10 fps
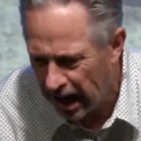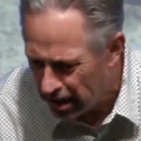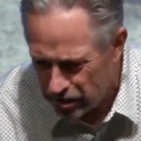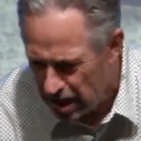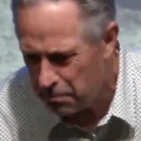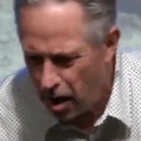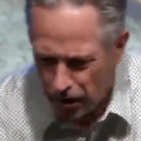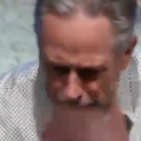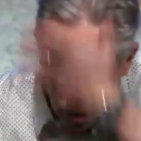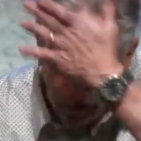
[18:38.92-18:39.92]
How dumb
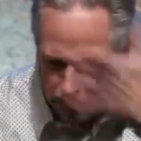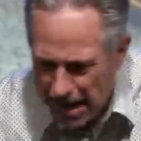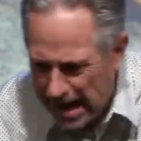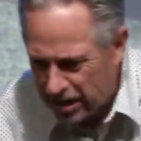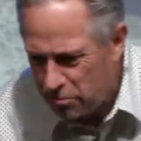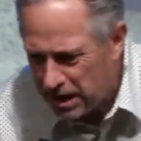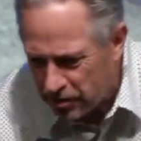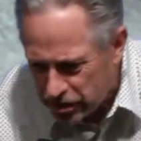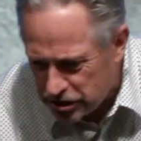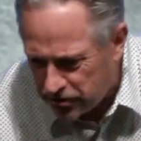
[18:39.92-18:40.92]
are you? Man, you've been
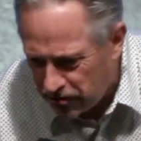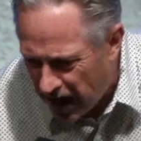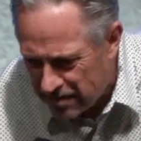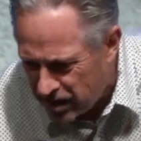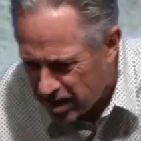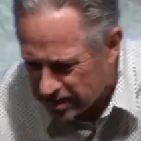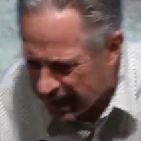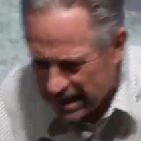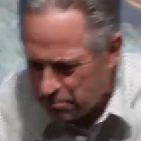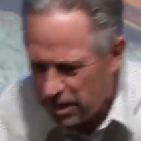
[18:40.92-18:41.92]
a Christian for five years.
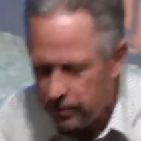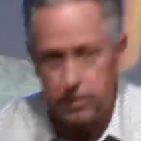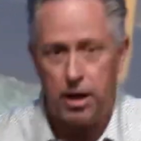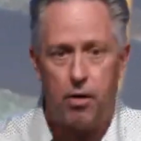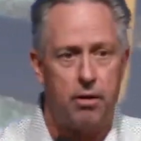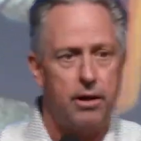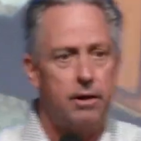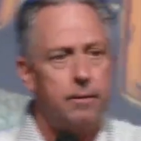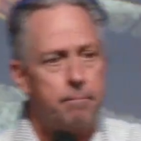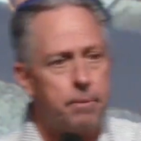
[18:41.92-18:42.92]
I can't believe it. No,
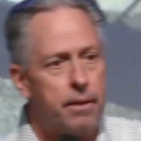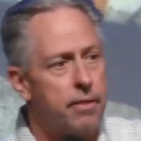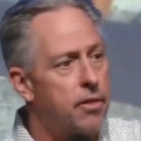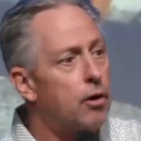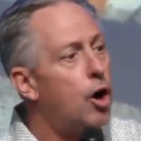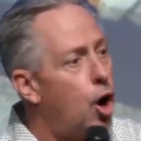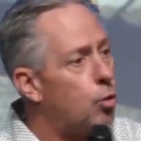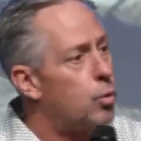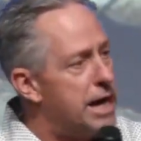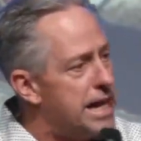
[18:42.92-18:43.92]
they're
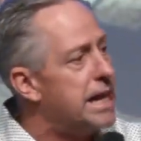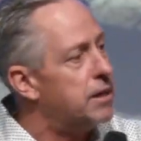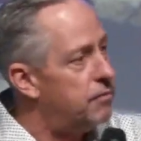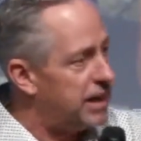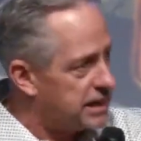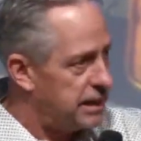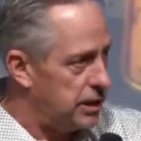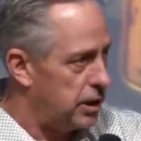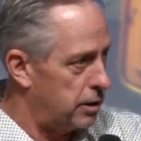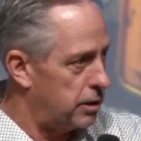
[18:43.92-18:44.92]
already
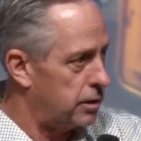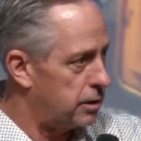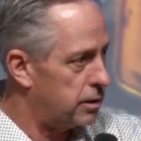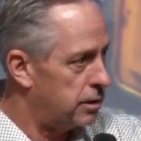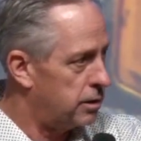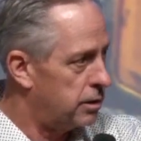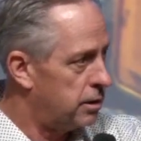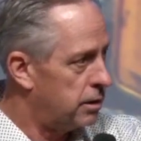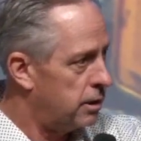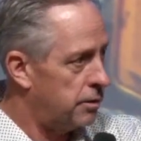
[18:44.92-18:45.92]
convicted.
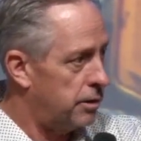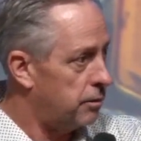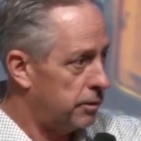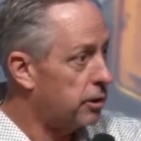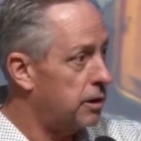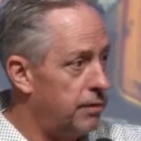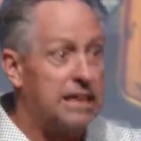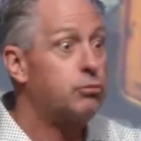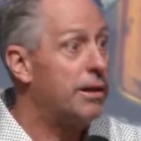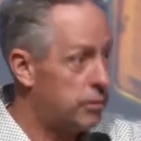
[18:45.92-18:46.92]
They're, they're, they're,
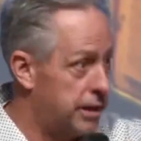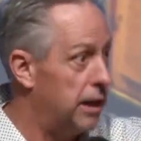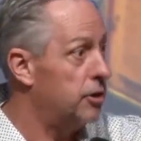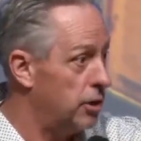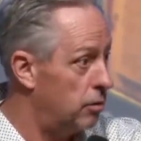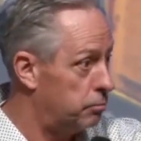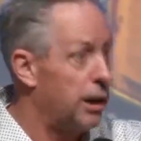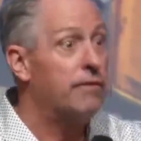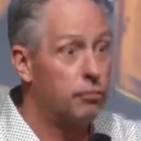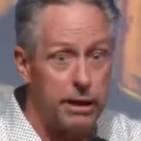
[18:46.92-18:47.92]
that's why they're telling you,
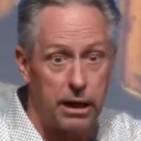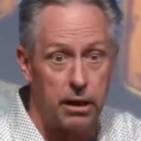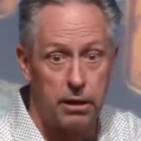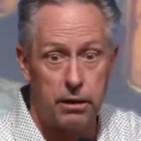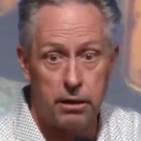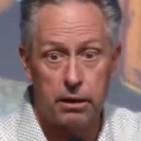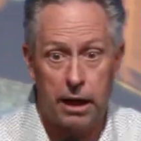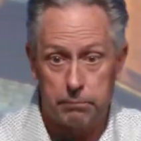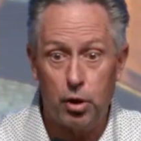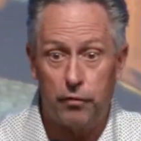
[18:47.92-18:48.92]
Pray for me.
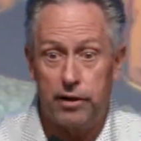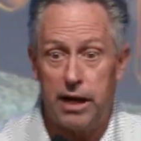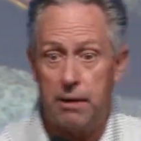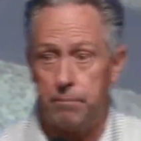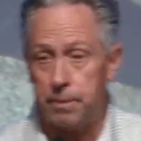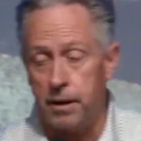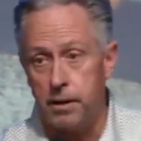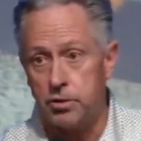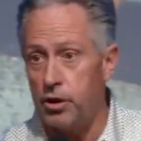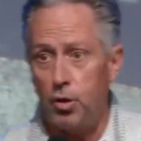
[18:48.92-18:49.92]
I'm goofing up.
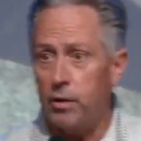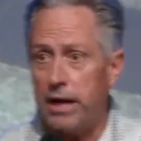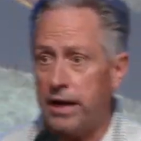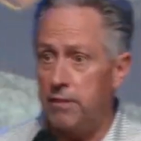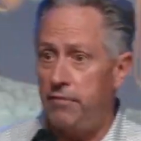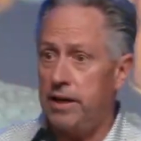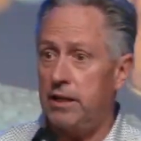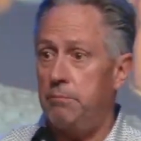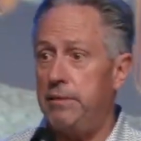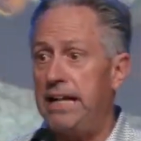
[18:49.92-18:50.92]
So you don't got to convict
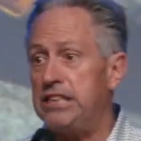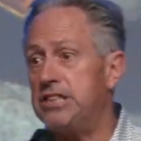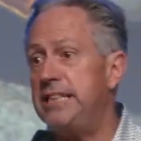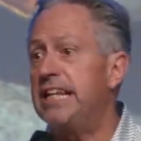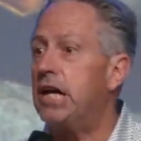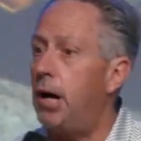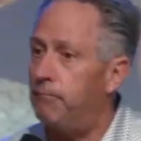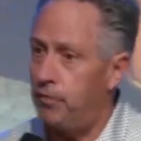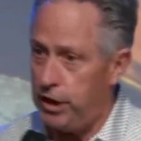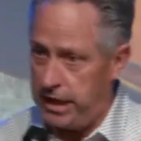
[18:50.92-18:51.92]
them, they just need
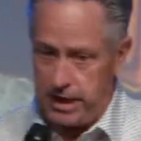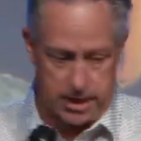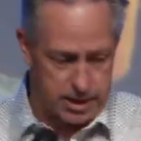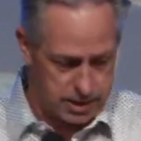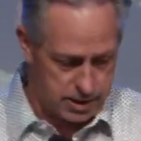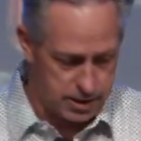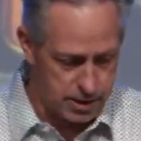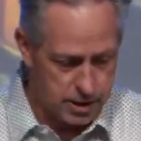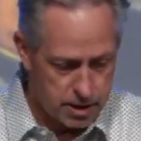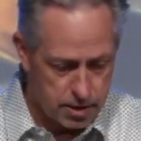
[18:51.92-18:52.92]
comforting.
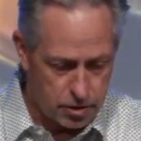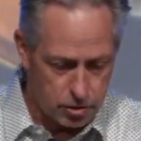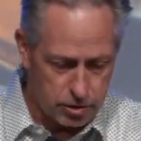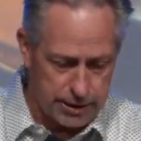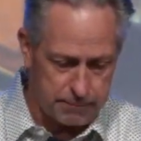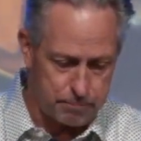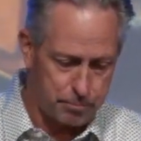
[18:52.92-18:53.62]
Thirdly,